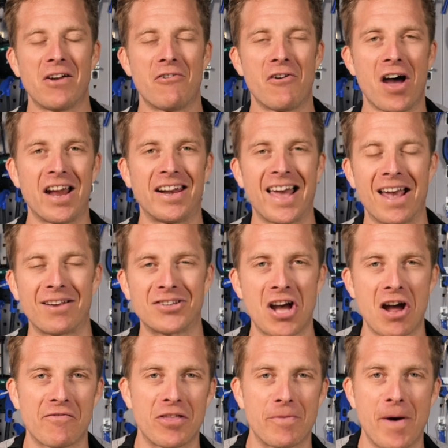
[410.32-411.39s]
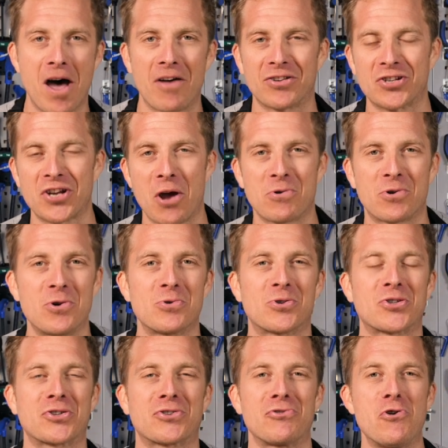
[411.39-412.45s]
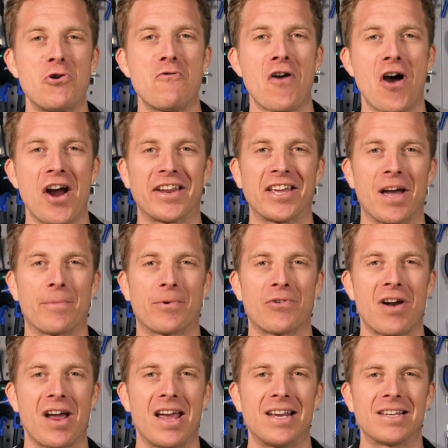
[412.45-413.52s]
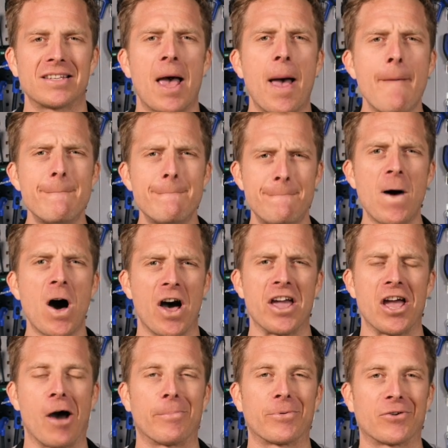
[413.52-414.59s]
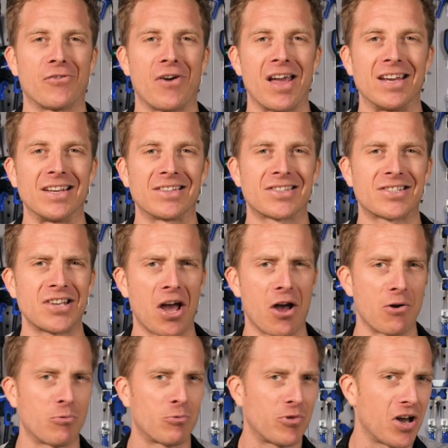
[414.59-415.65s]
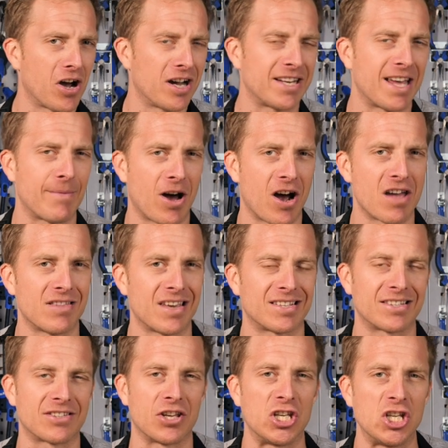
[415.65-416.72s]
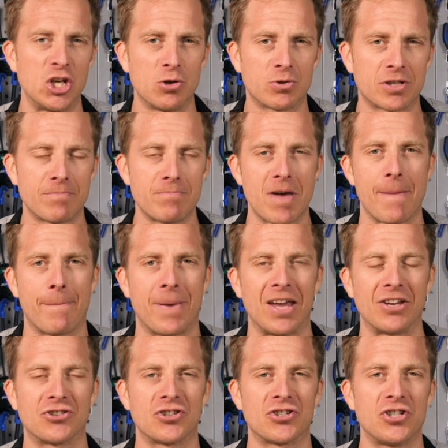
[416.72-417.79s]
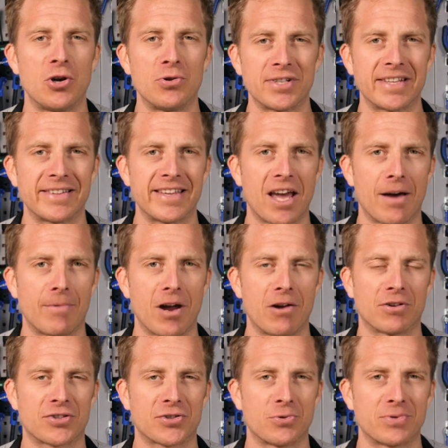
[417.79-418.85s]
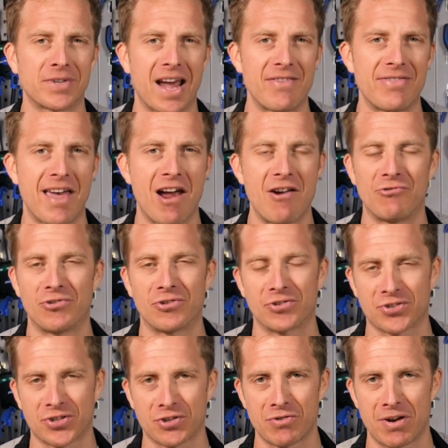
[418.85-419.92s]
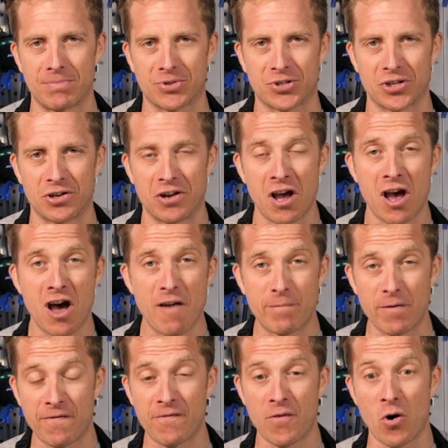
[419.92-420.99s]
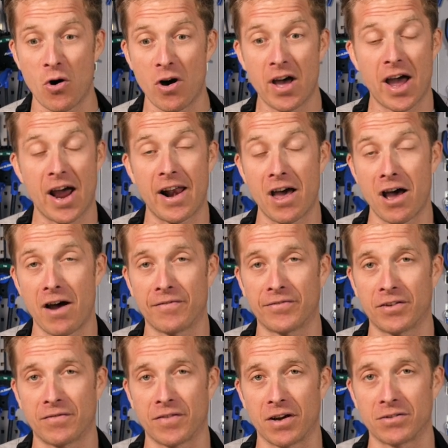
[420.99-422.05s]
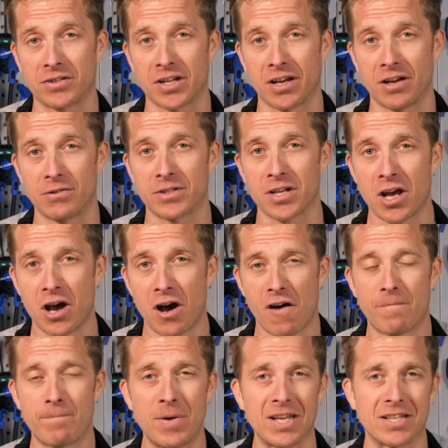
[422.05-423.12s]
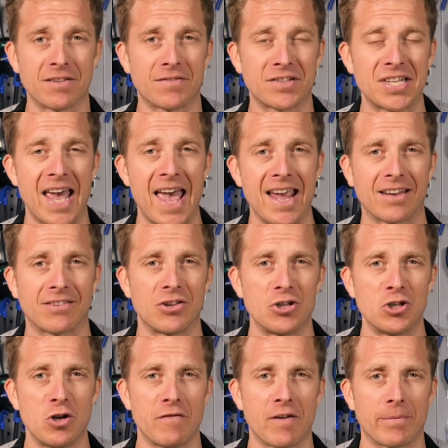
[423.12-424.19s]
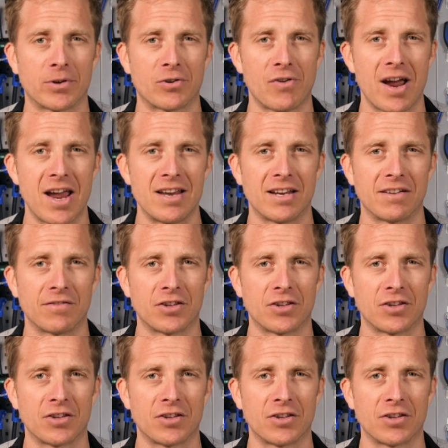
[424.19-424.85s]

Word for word: Right now, time for the part of the show called Screw Riding Upgrades by upgrades. So, the idea behind this is that you submit pictures using the uploader tool down there in the description of before and after photos of bits of tech that you've upgraded